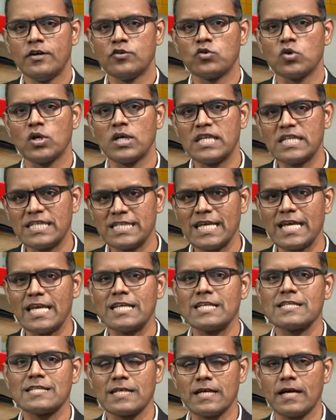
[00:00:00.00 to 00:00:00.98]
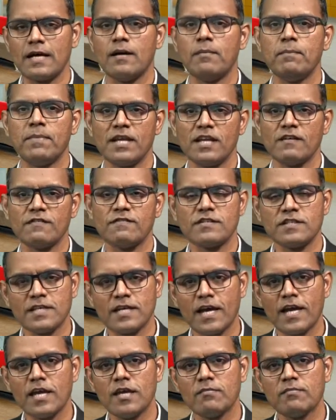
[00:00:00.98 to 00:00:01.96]
So it takes a bit of
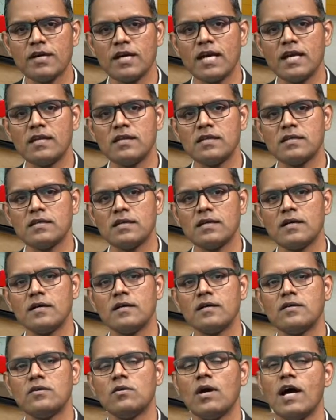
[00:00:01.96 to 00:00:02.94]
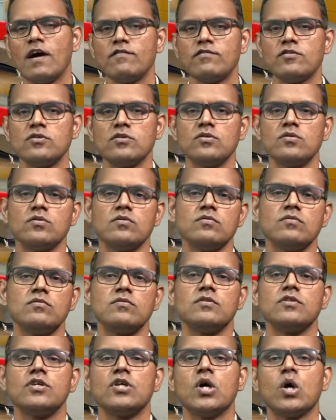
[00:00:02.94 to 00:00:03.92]
time, and you have to
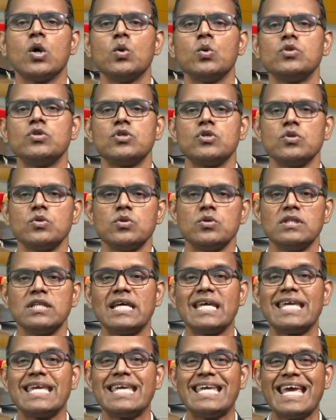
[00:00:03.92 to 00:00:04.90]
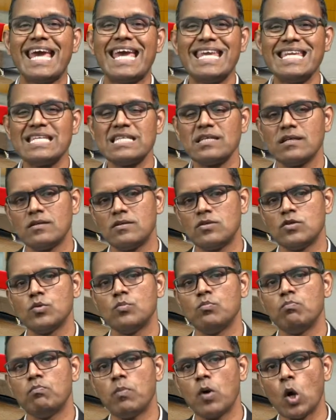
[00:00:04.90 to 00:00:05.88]
go to the gate to
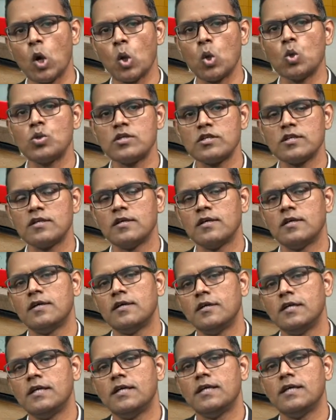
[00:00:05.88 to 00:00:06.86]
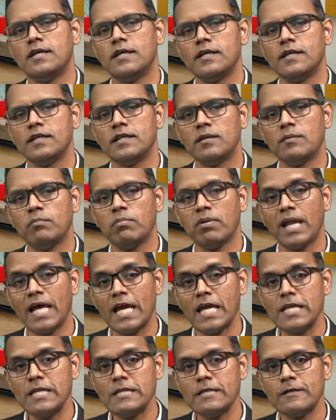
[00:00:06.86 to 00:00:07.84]
board the
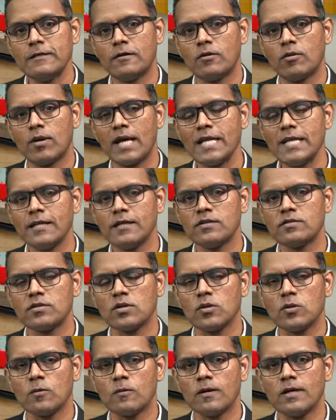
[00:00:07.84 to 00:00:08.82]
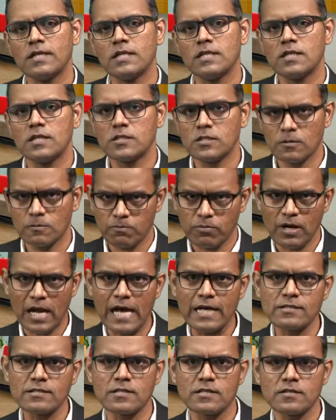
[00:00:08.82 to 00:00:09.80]
plane, right? So it's a
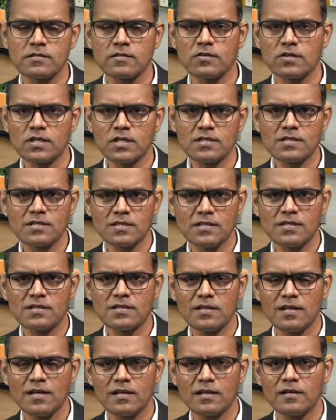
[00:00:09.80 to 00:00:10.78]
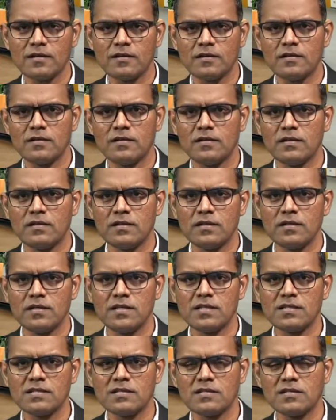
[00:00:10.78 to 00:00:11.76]
process. Okay, it's not a
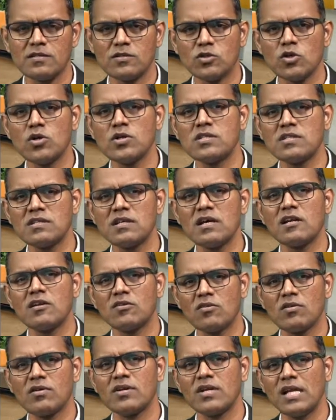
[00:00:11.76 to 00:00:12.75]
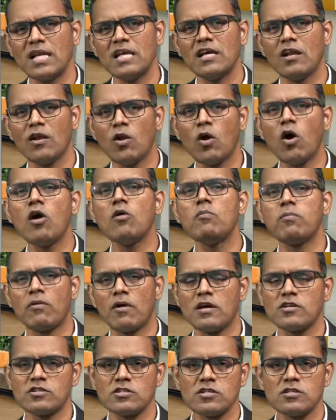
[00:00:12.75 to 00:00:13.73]
though it's not really a long
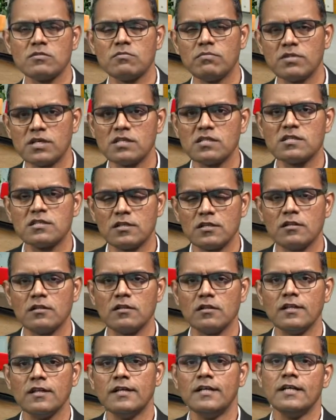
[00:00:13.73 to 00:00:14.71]
process, but still